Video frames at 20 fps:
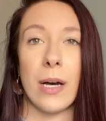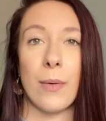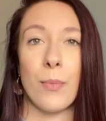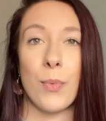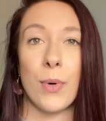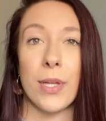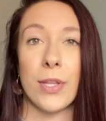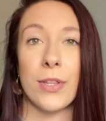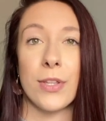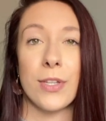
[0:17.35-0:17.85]

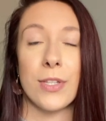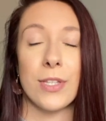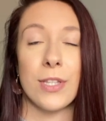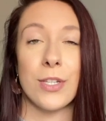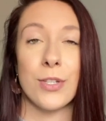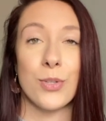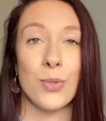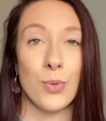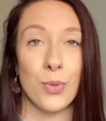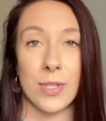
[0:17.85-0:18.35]
with
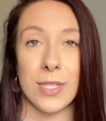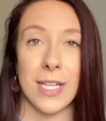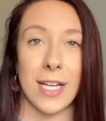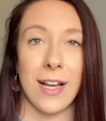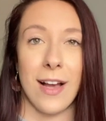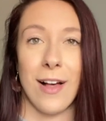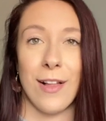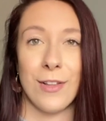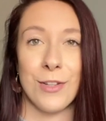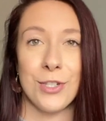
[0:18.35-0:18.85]
the school
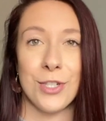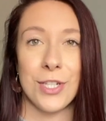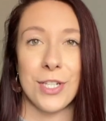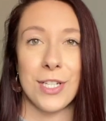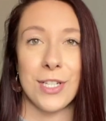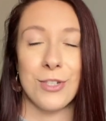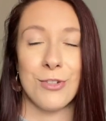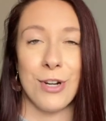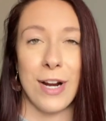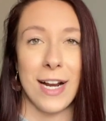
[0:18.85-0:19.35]

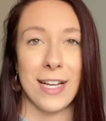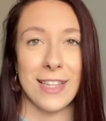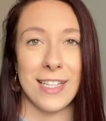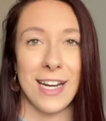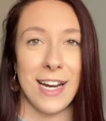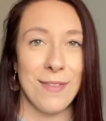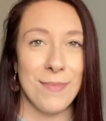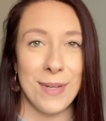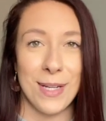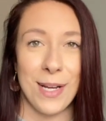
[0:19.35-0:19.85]
psychology track that
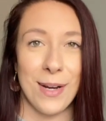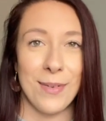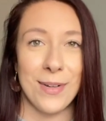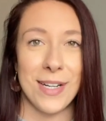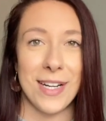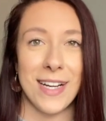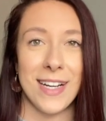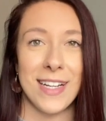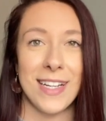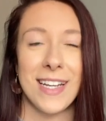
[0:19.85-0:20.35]
I've been
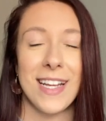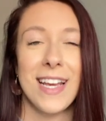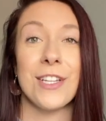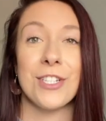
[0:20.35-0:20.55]
going on,